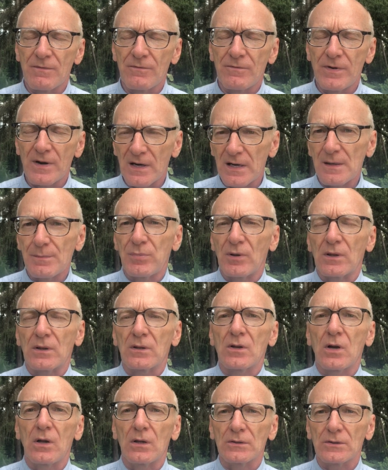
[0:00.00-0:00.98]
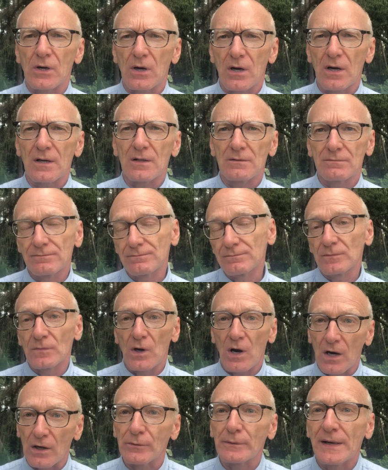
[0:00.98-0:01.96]
variable called heart
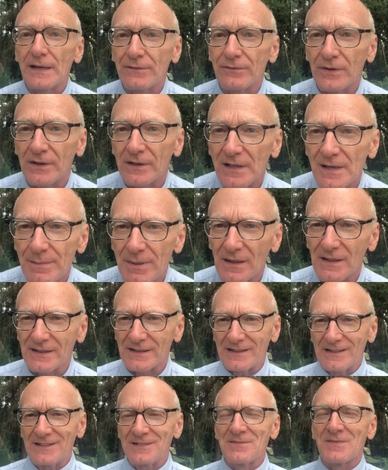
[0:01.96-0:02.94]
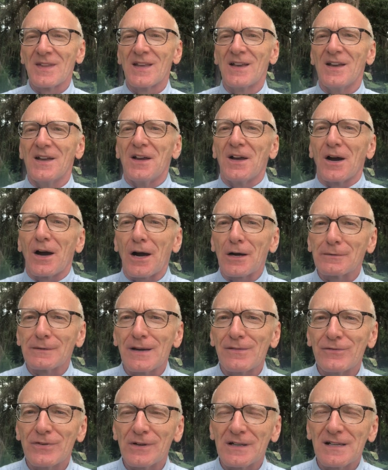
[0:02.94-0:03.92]
rate variability. Heart
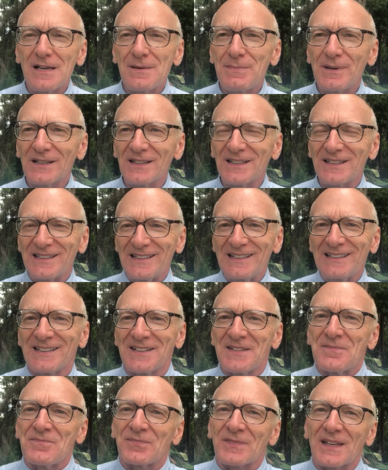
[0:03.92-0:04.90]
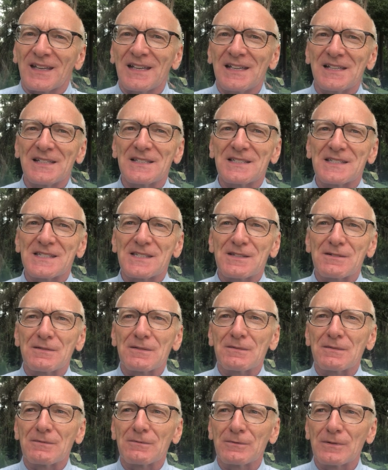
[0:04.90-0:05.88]
rate variability is
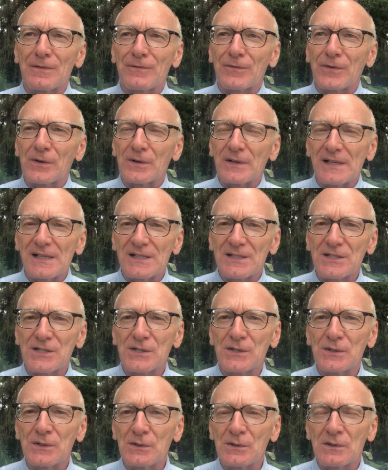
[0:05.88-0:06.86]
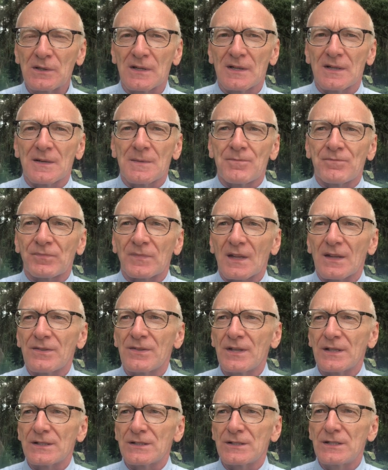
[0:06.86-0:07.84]
referring to
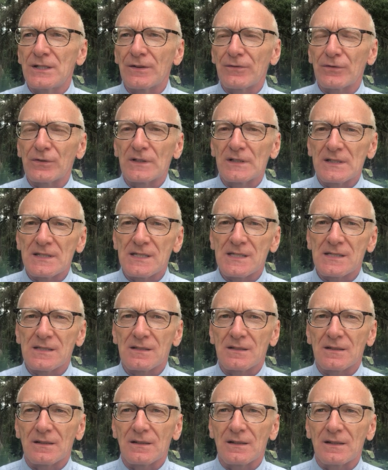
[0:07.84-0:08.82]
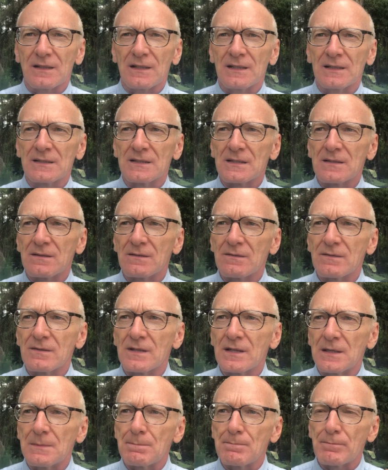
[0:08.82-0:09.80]
the difference in
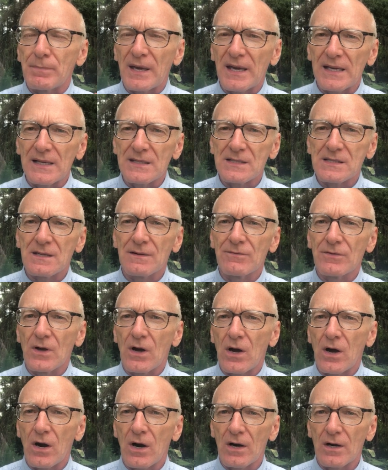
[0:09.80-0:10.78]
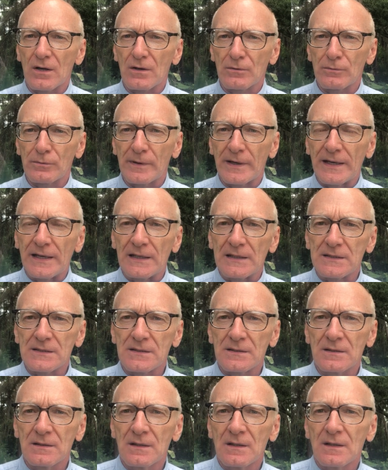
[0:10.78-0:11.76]
the pace of the heart rate
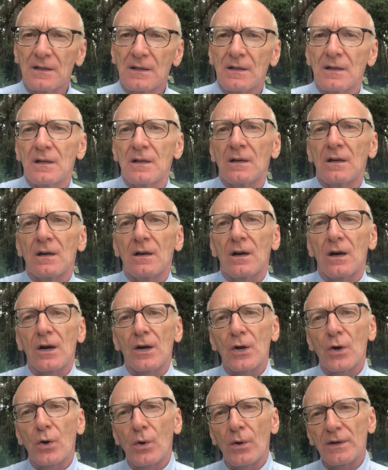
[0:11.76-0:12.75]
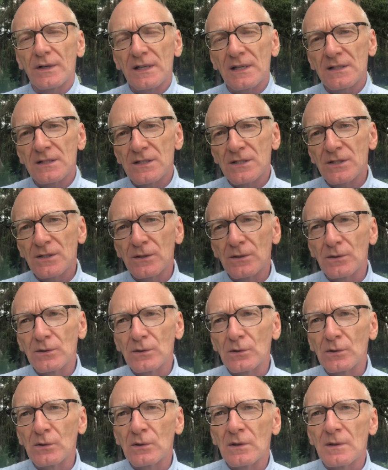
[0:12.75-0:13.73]
according
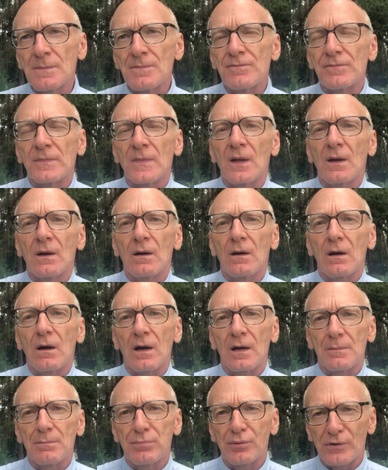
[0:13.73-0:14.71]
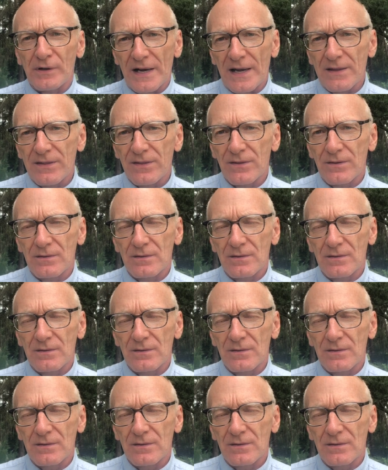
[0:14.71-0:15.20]
to our breath.